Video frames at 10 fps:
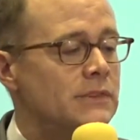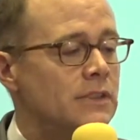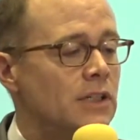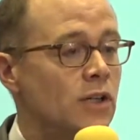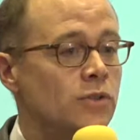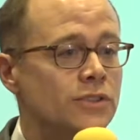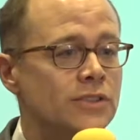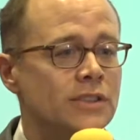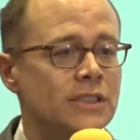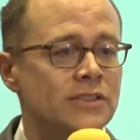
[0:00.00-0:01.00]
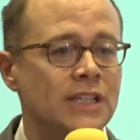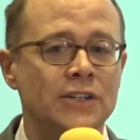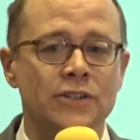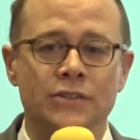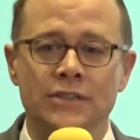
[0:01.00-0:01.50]
host a
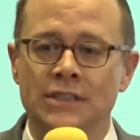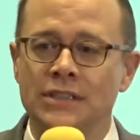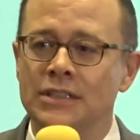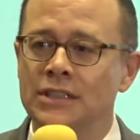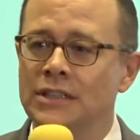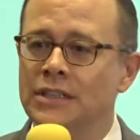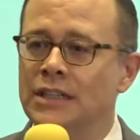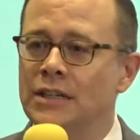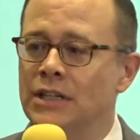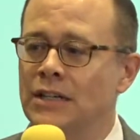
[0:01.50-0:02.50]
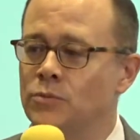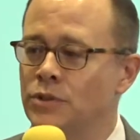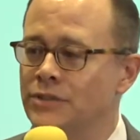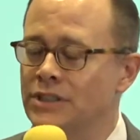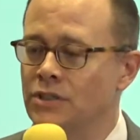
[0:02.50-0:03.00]
center at one
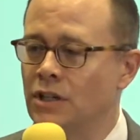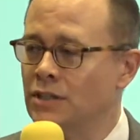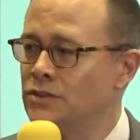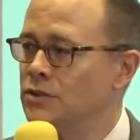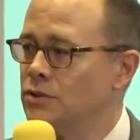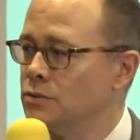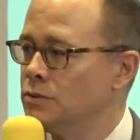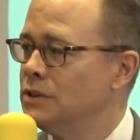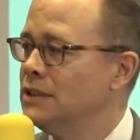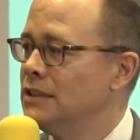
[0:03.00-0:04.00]
of these talks to